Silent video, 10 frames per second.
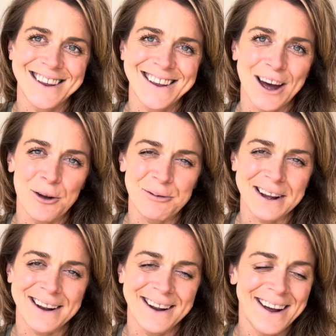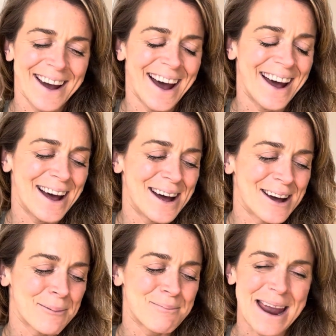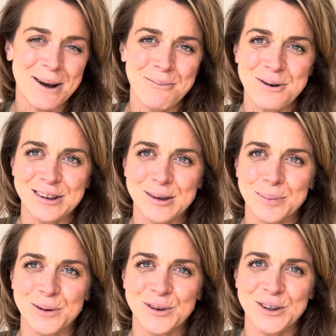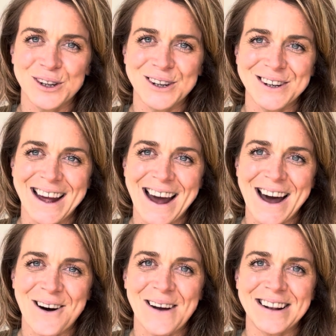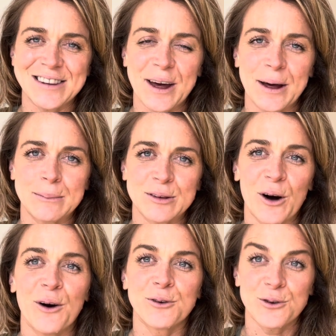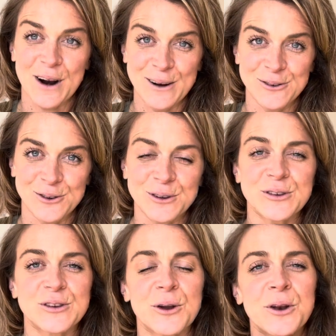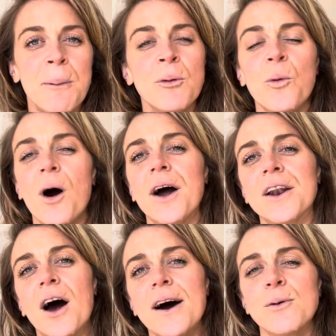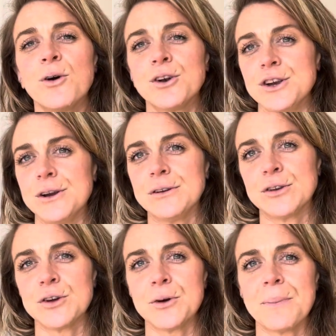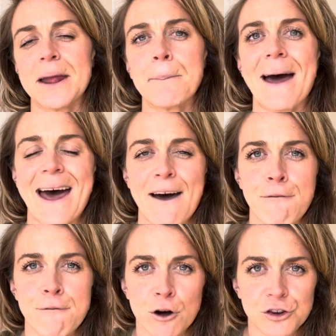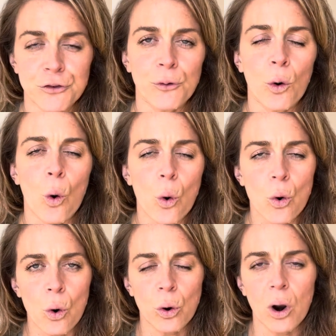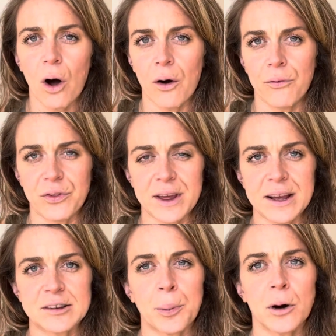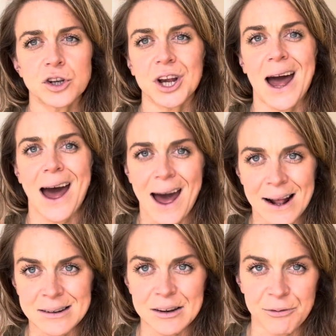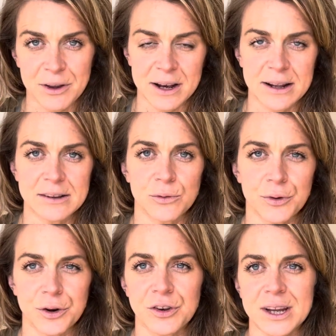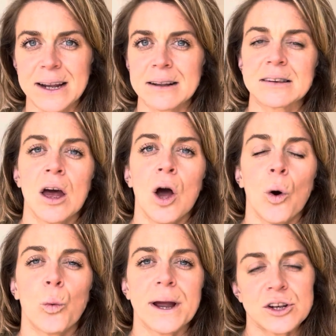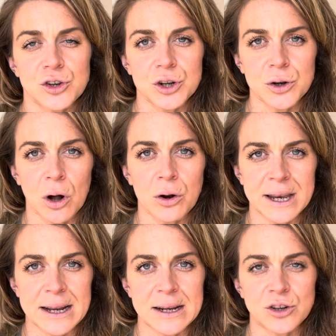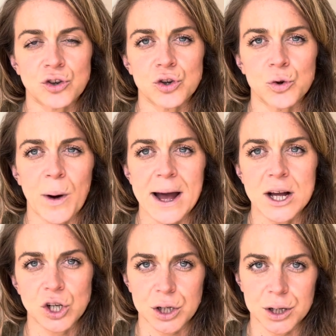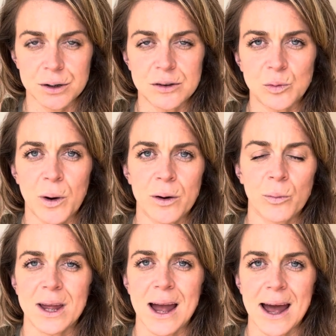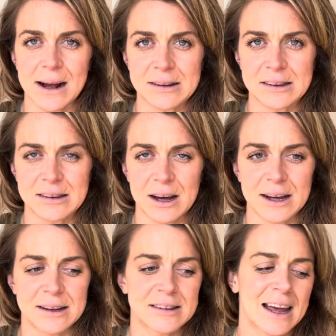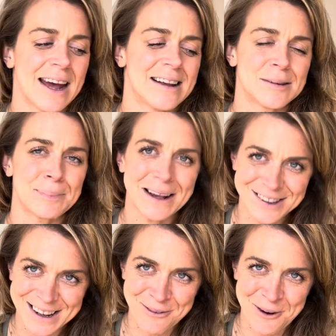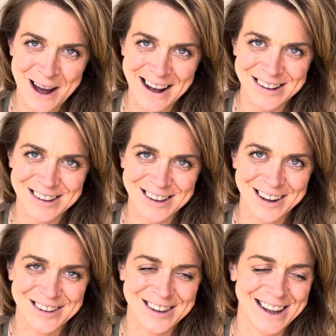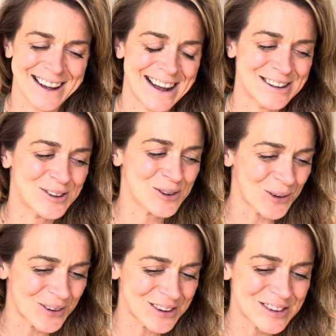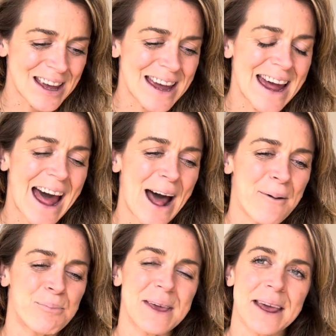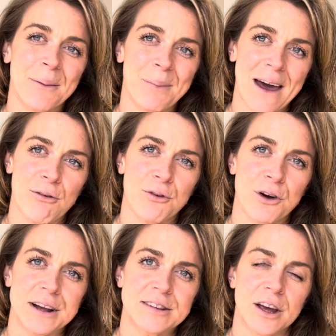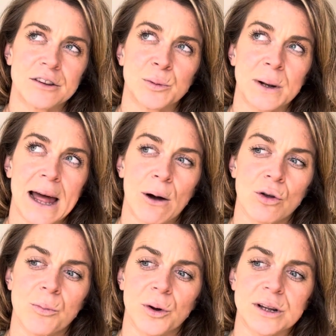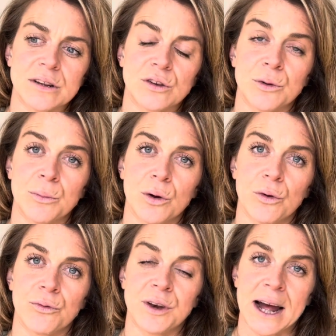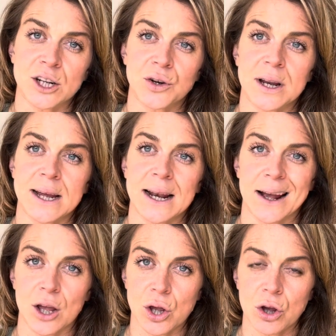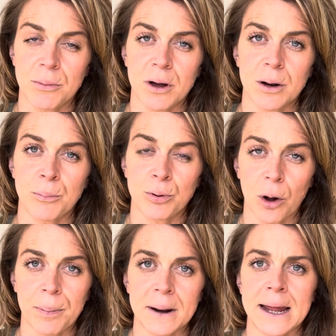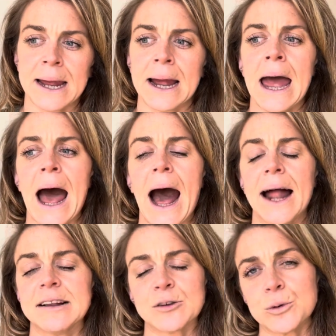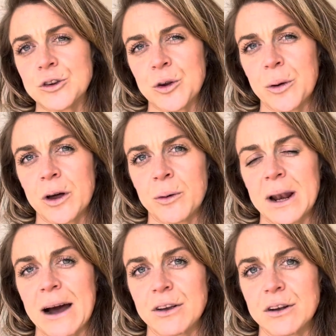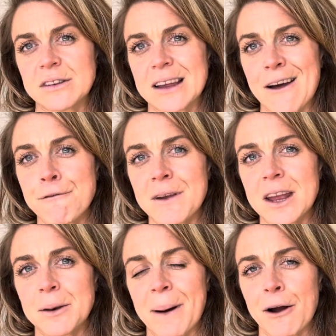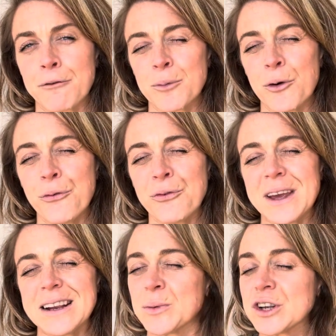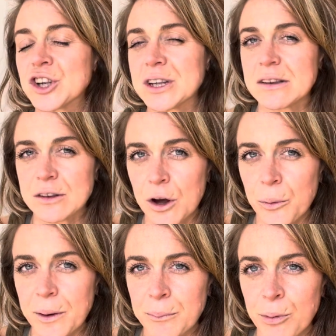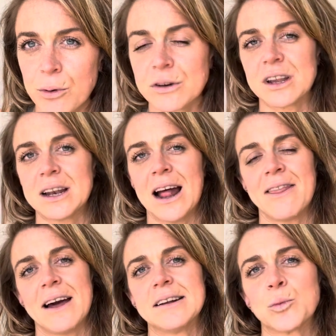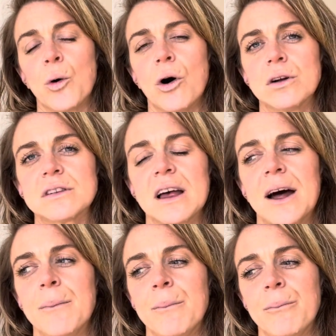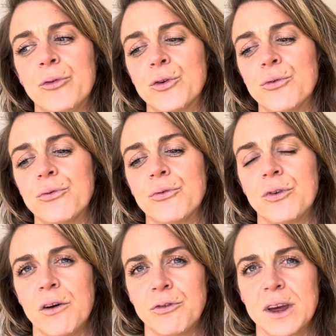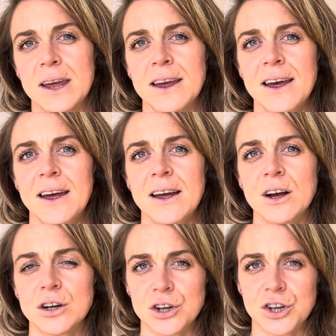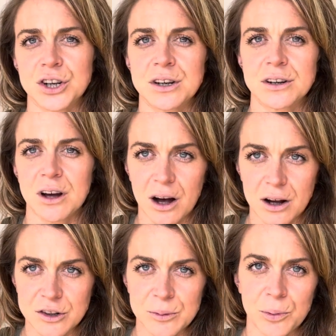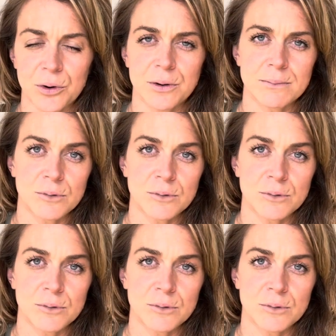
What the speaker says: hopefully, main principles to you now in terms of ground rules. So number 1, I want you to be barefoot for all of these posture and fitness routines. We do not need to wear shoes when we exercise, especially if we're exercising indoors. And being barefoot is going to allow your body to move naturally, like a human, properly. And it's also going to allow you to get feedback from your feet, which is so important. And that is what sort of fluffy, cushioned arch support